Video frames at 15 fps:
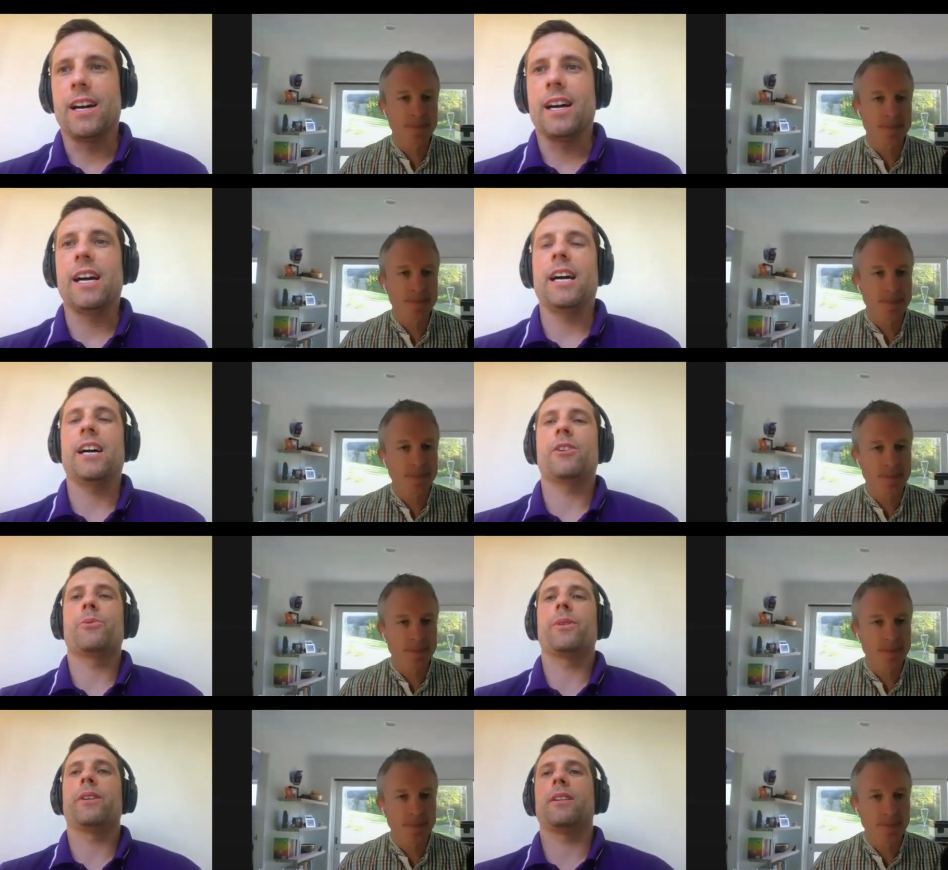Speaker 1: Uh,
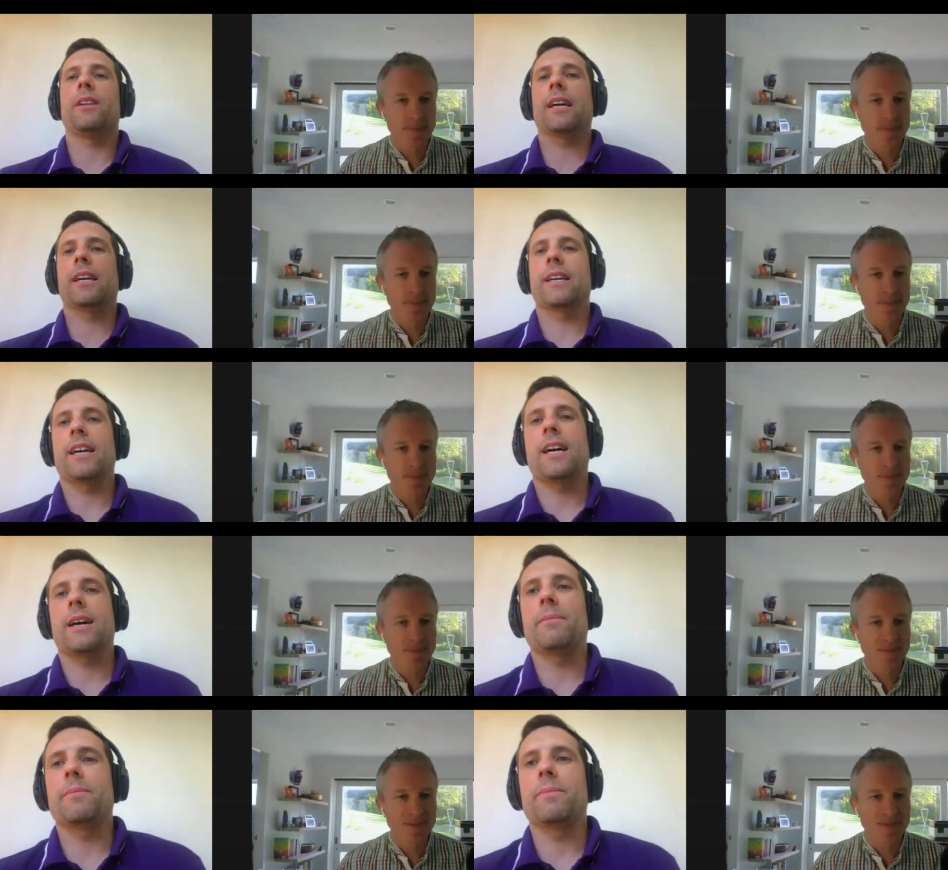I really like
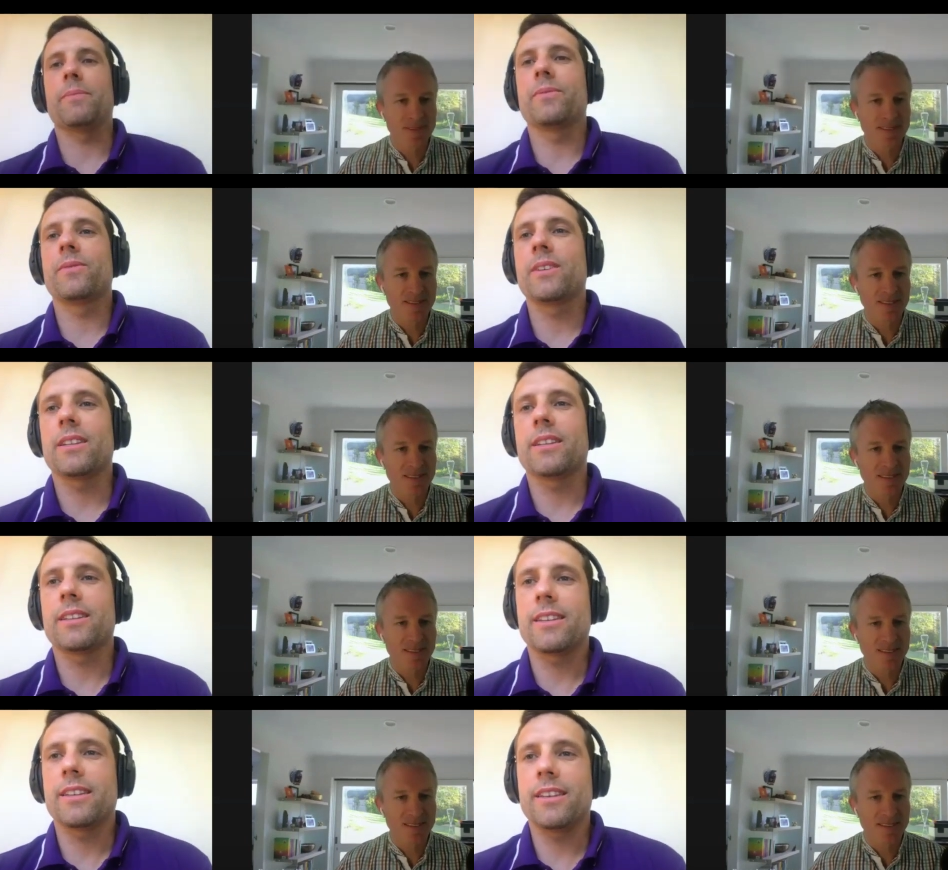um that
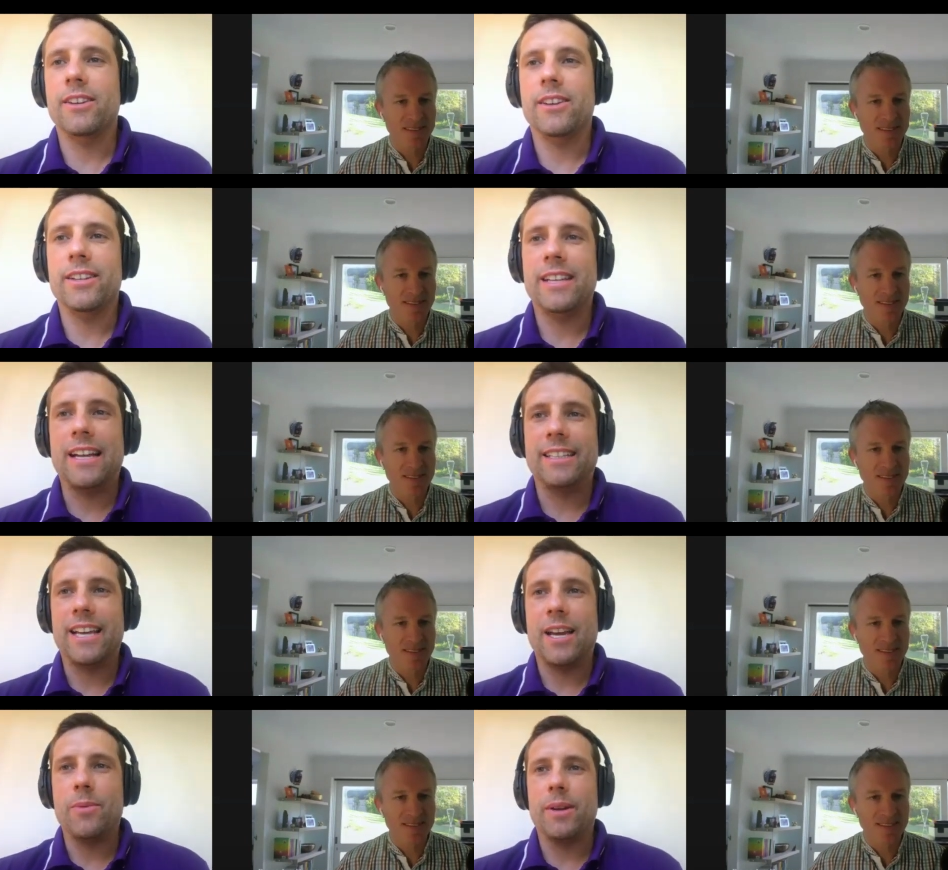you know
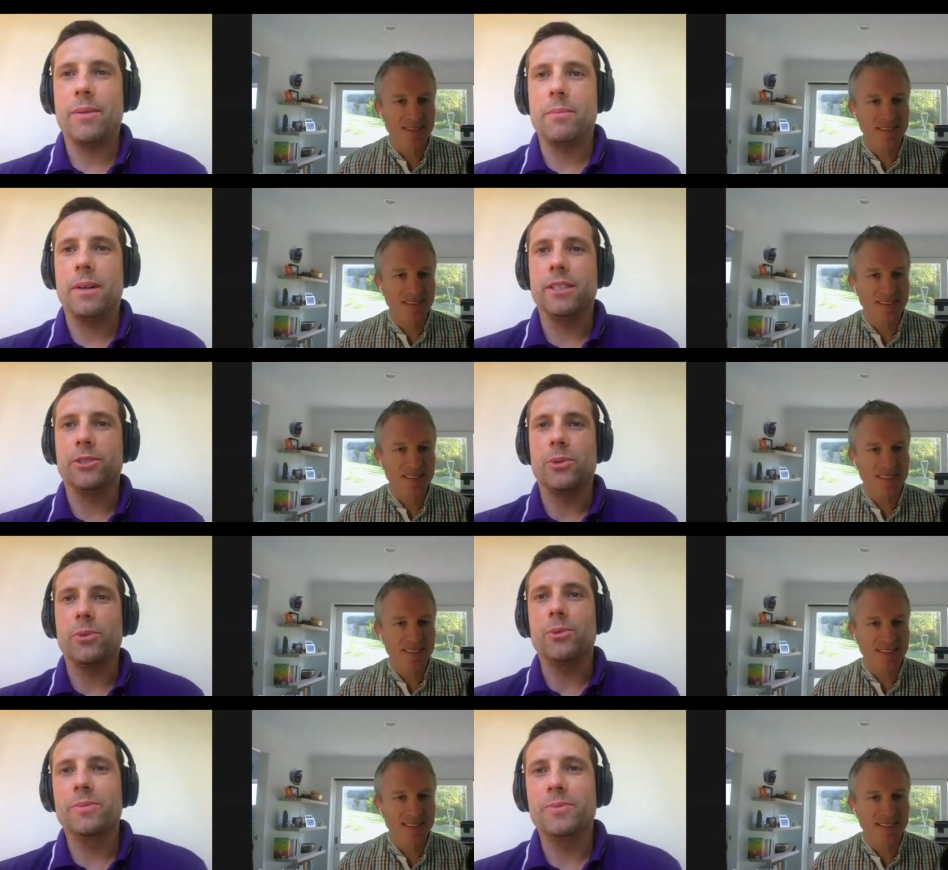that day when
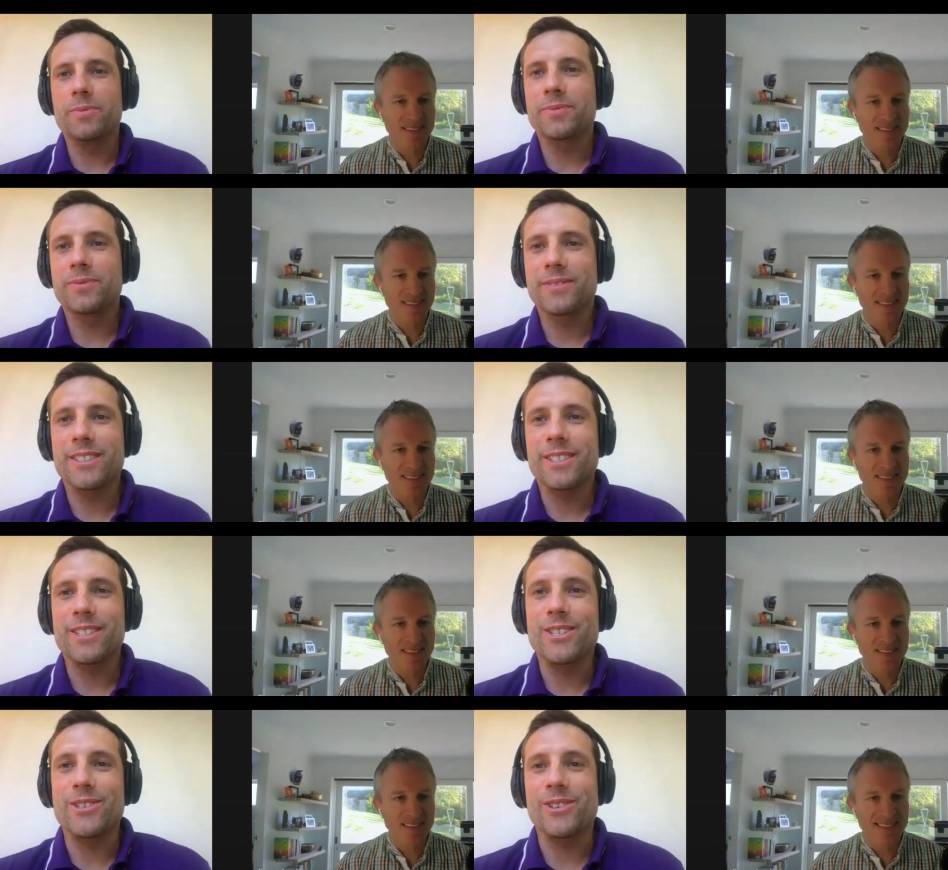Munzer
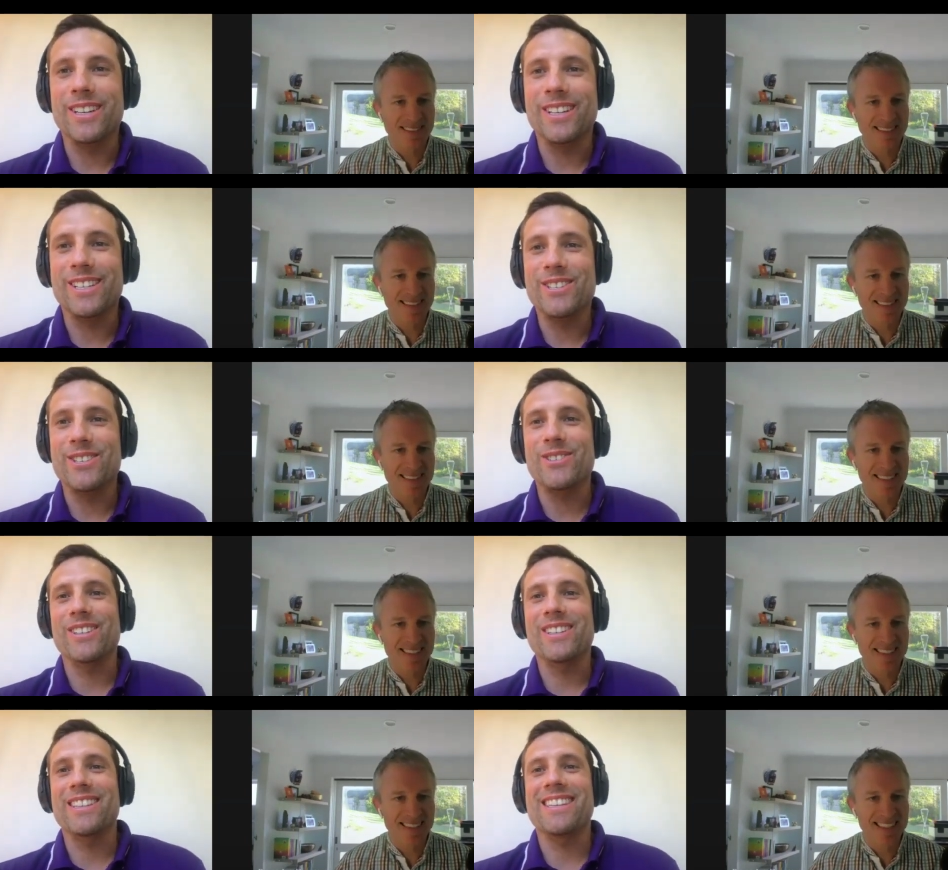joined
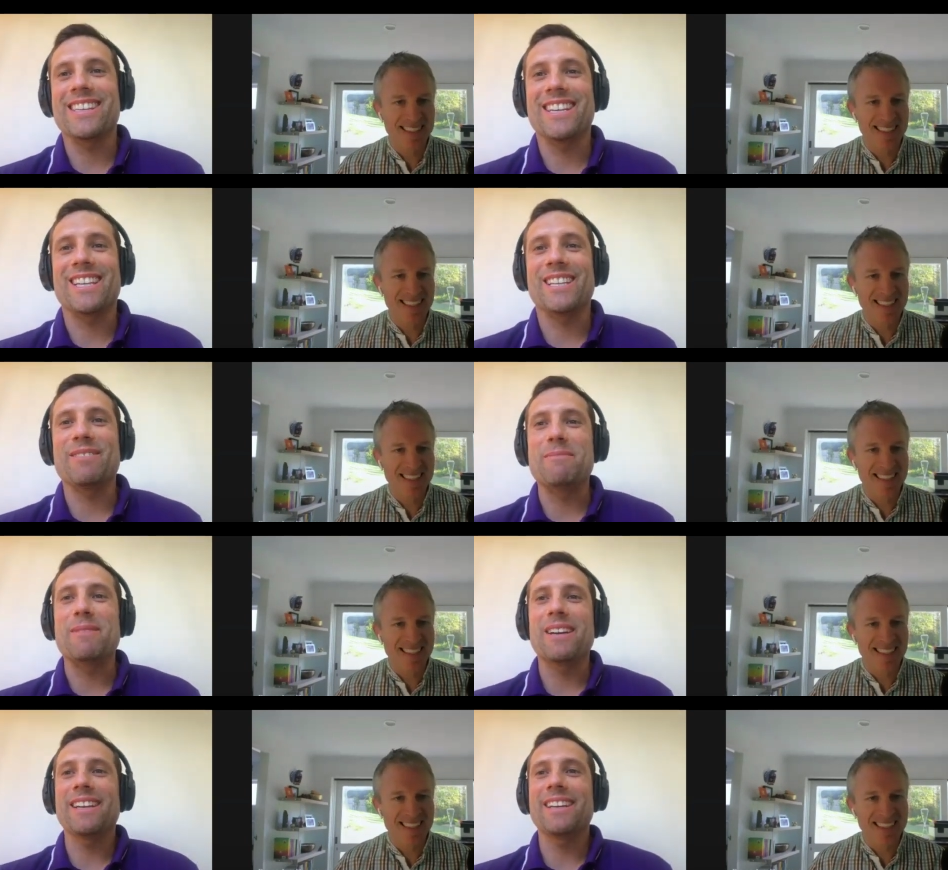joined the uh,
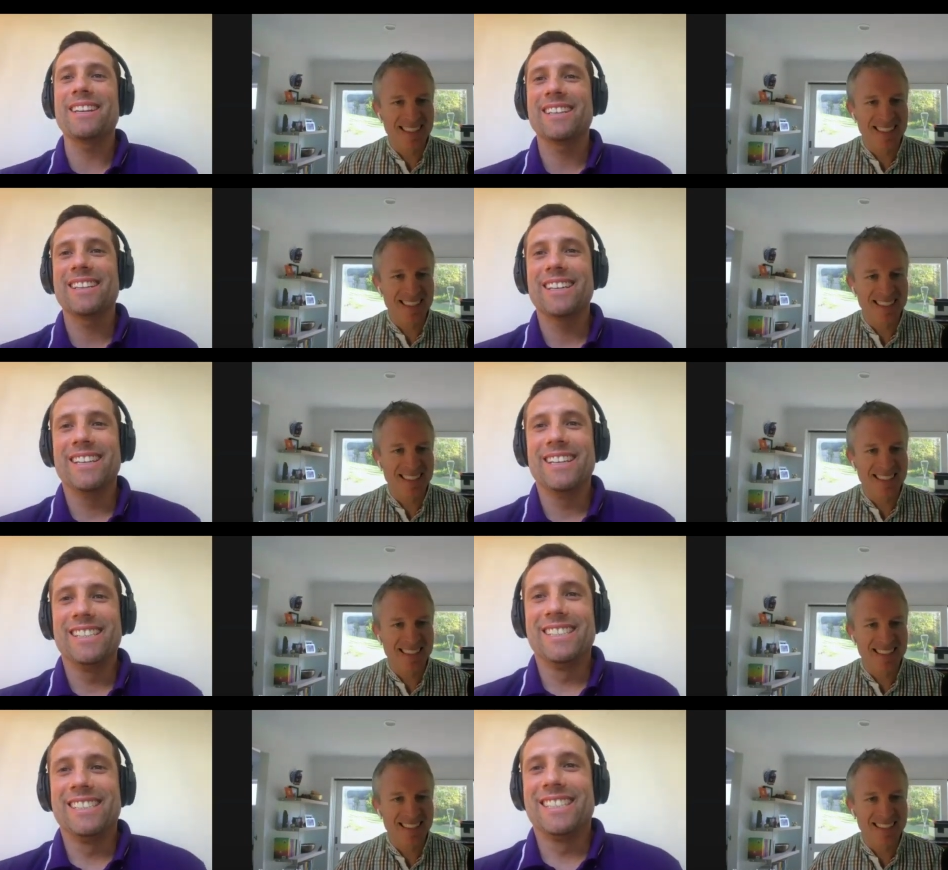meeting.
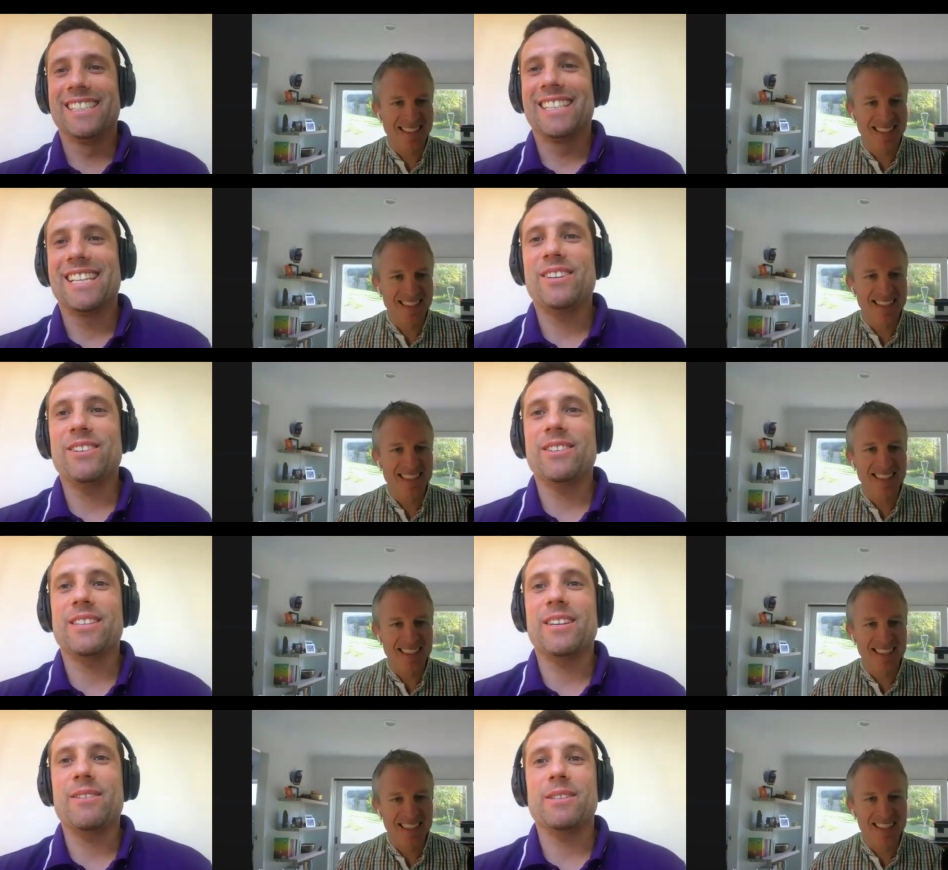That
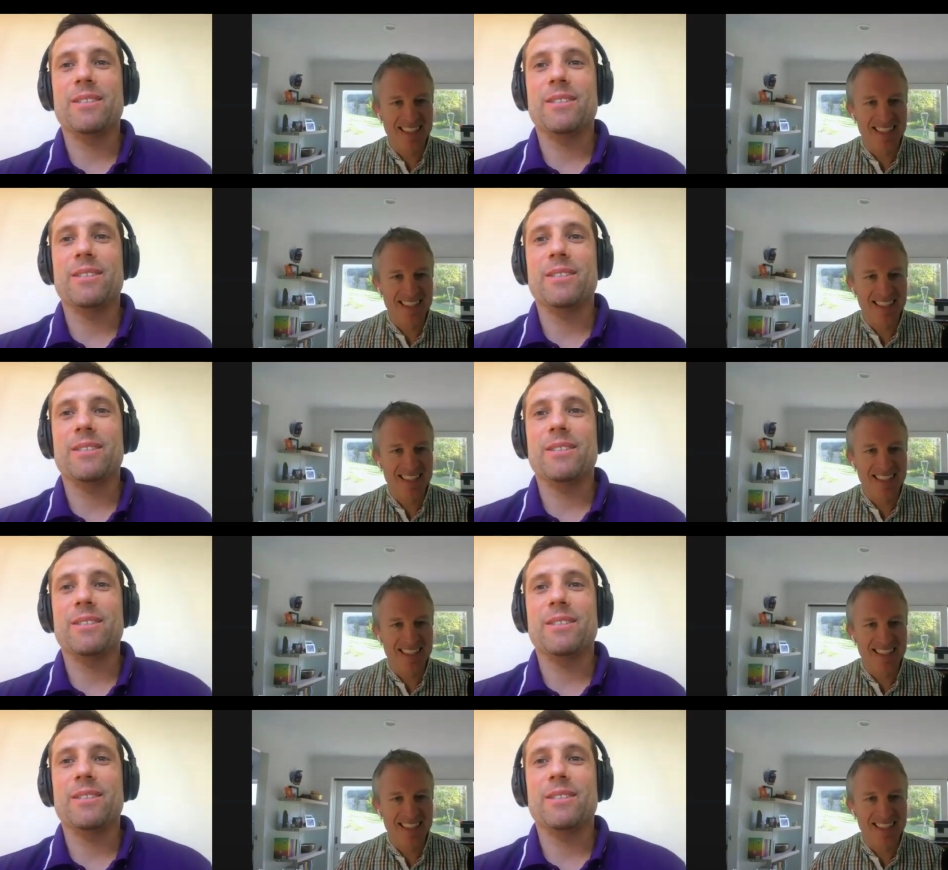was